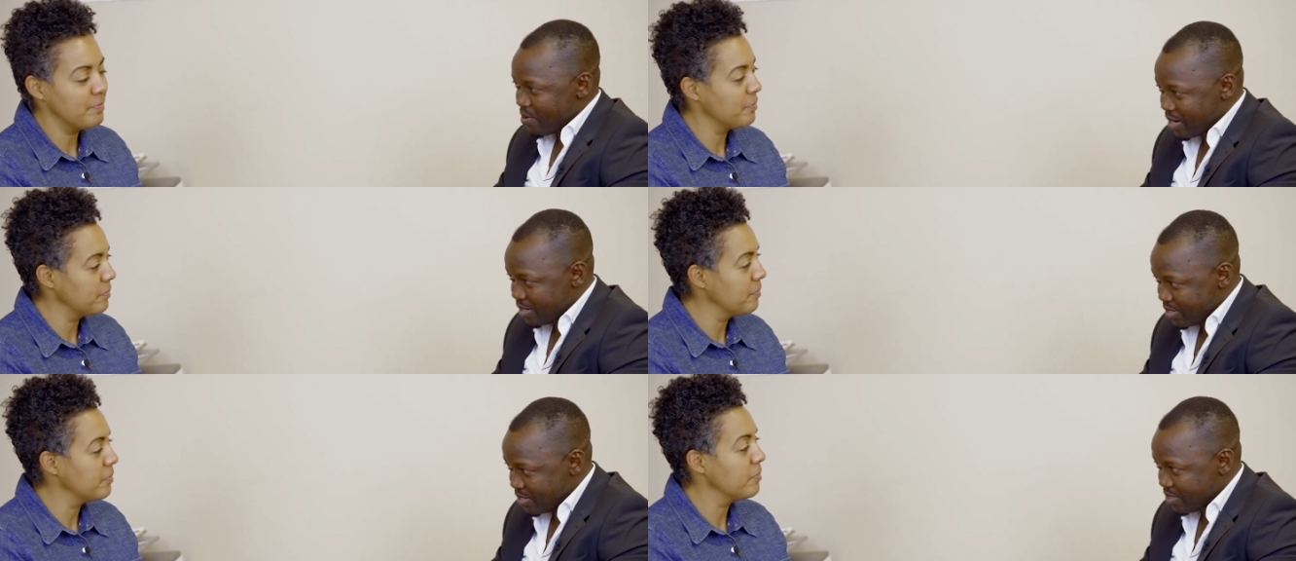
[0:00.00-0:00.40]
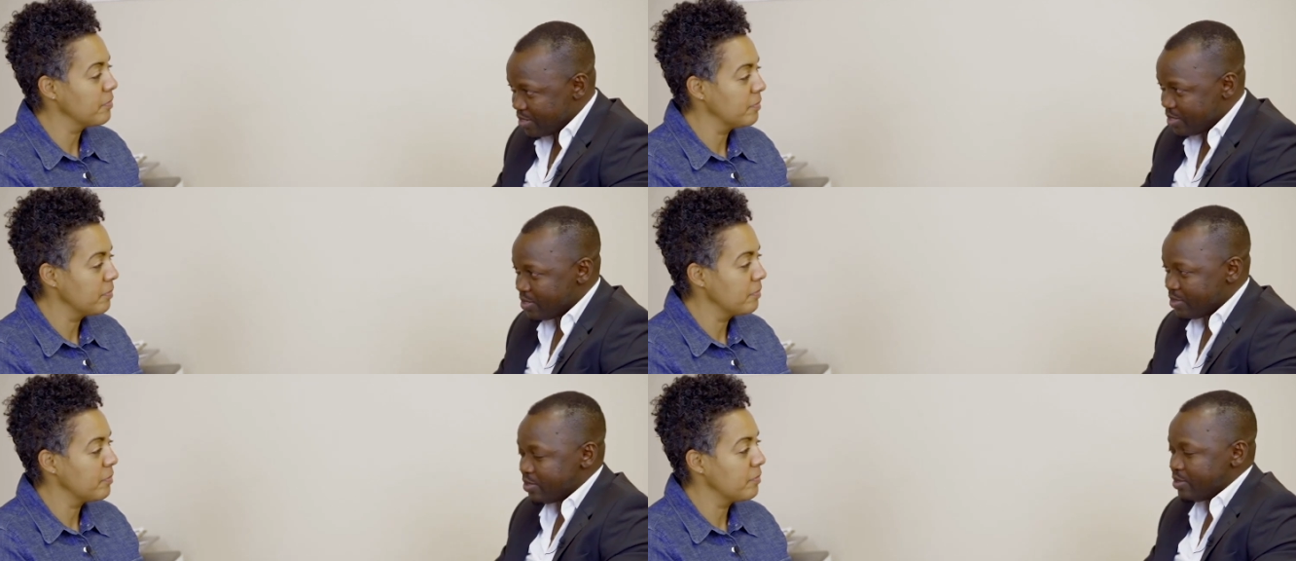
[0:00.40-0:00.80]
Speaker 1: what you
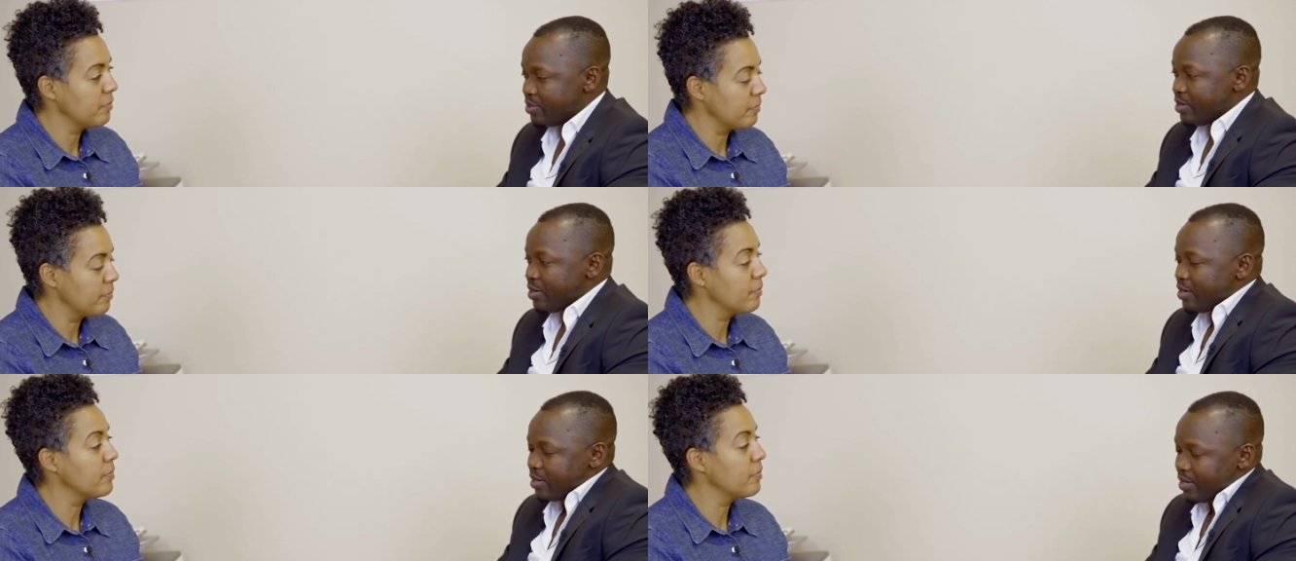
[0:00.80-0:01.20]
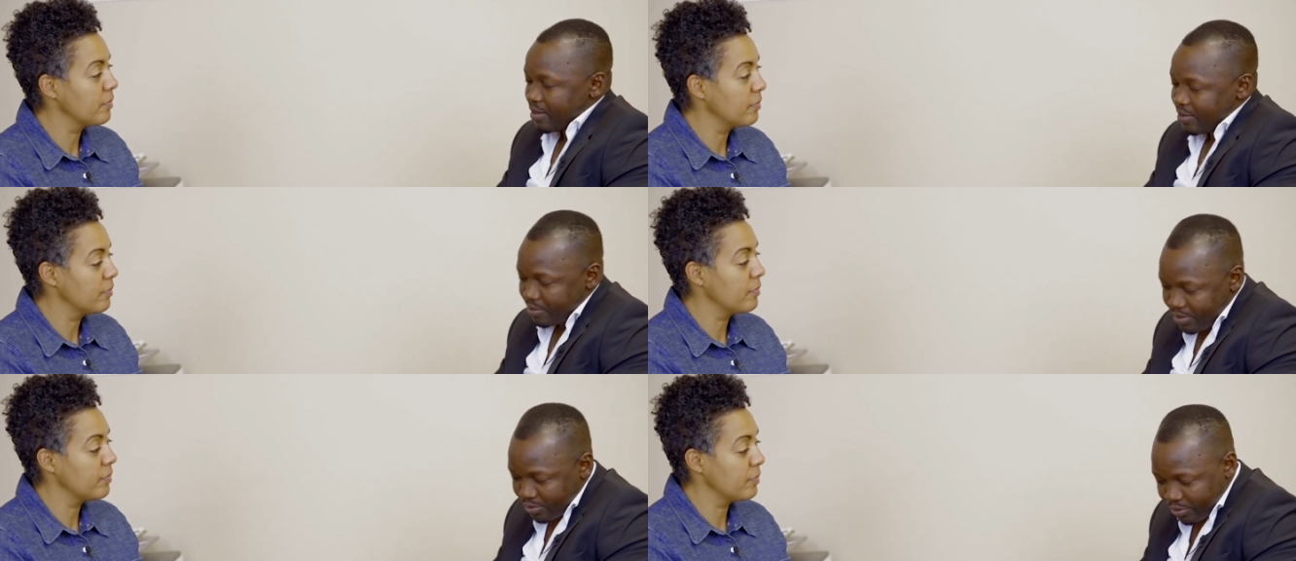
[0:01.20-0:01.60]
do.
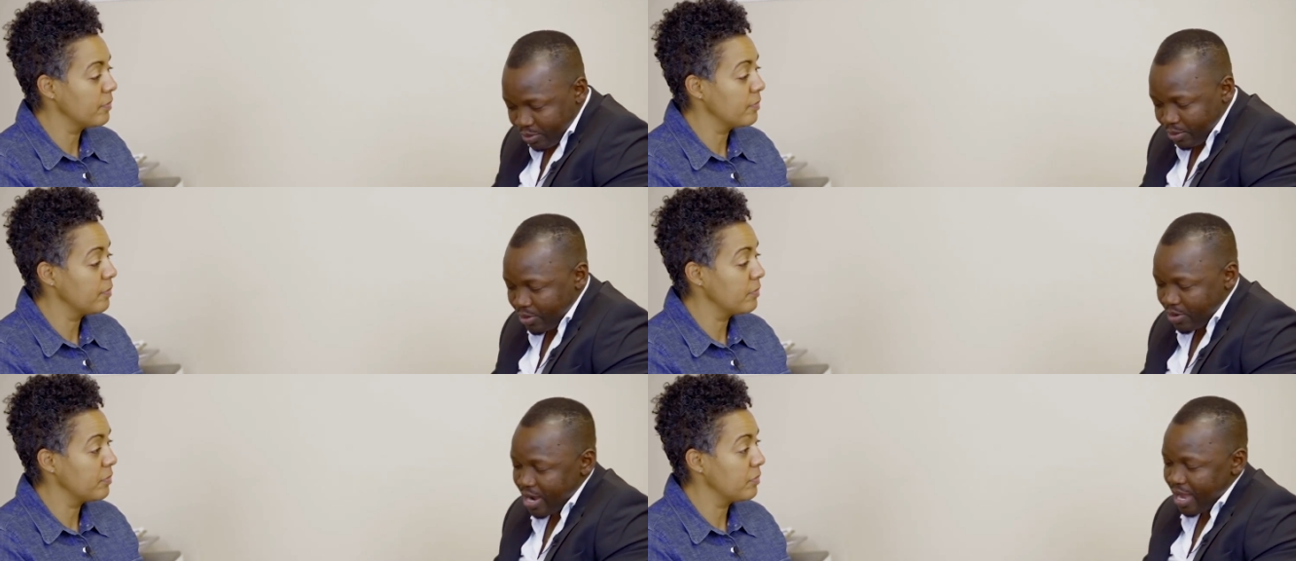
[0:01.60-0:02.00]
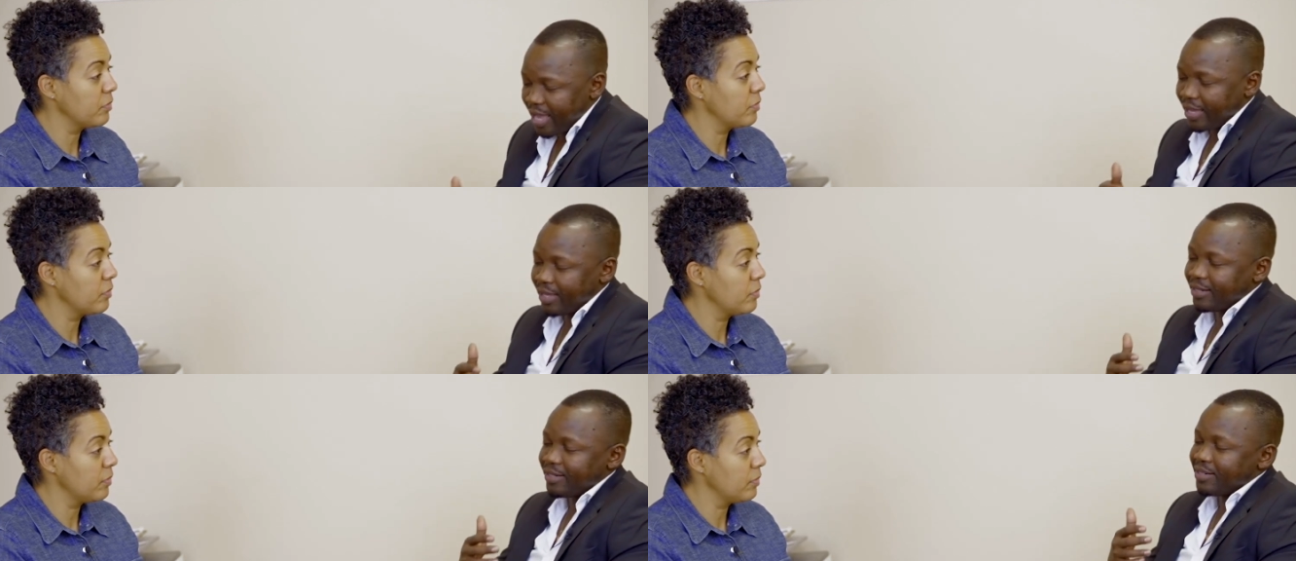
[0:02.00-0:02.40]
Before we go
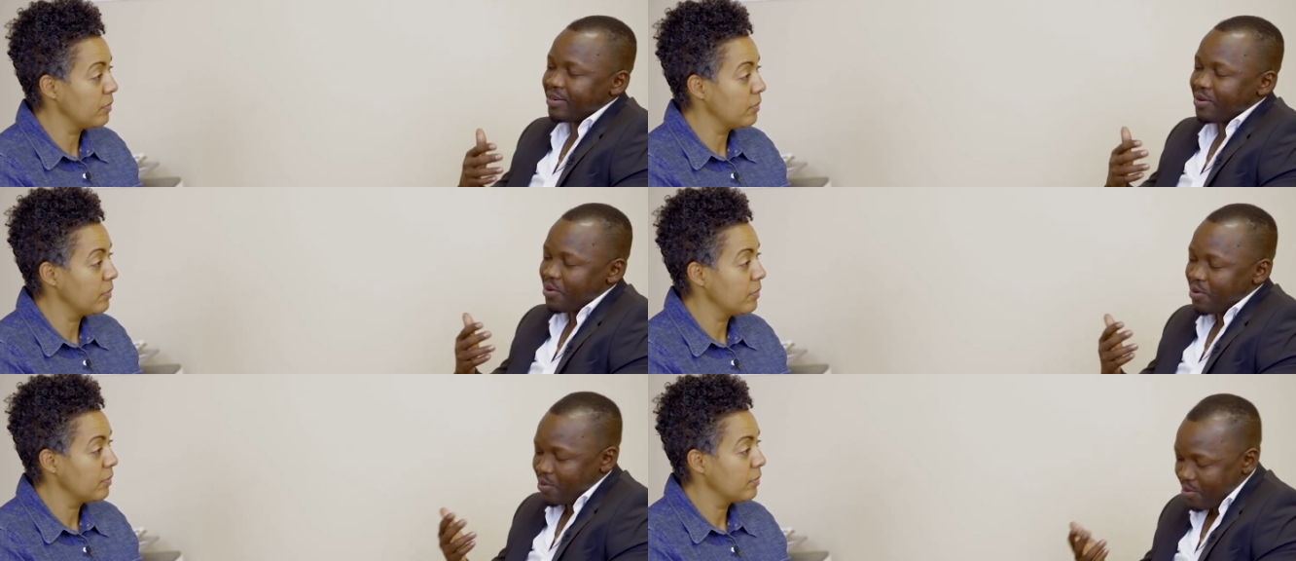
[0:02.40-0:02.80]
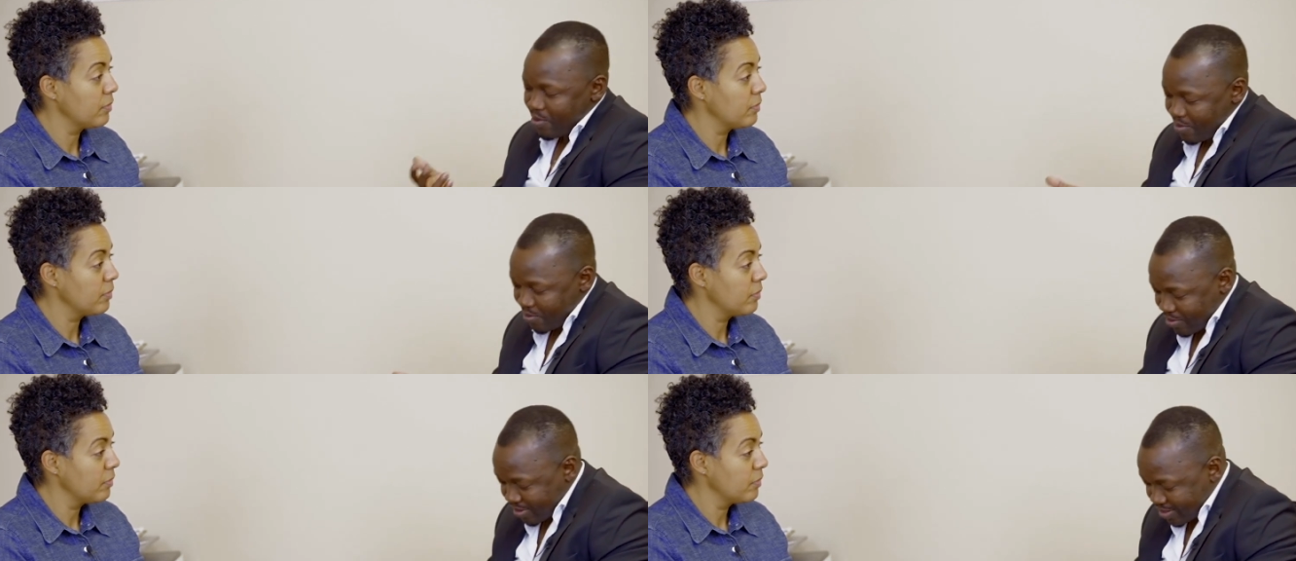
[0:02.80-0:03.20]
ahead,
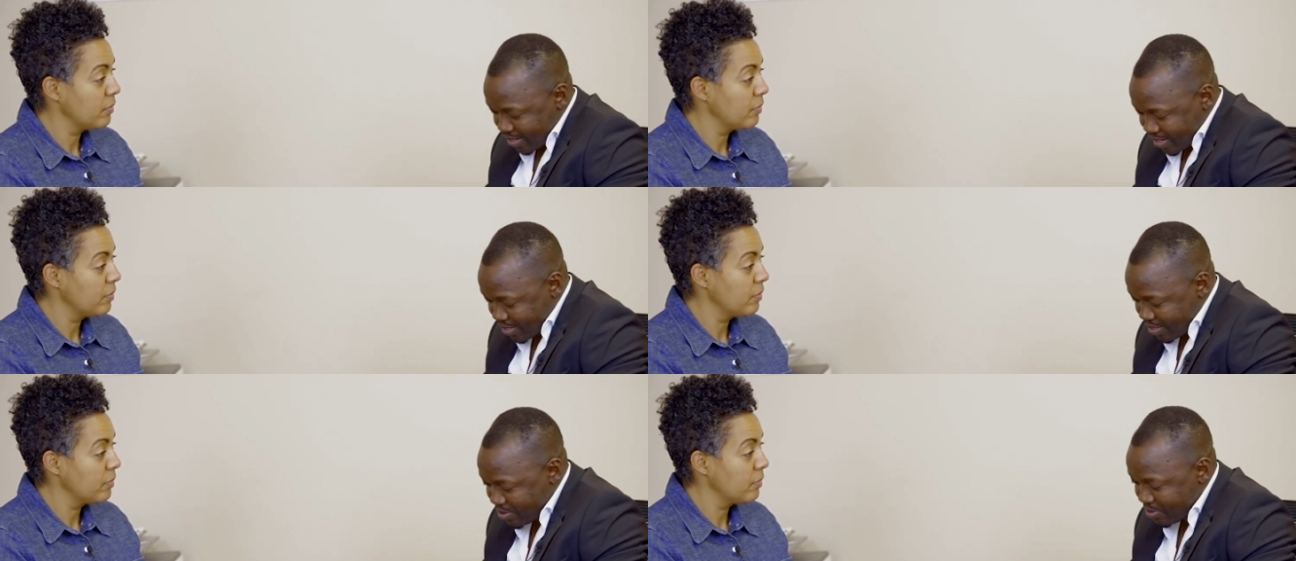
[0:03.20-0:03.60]
can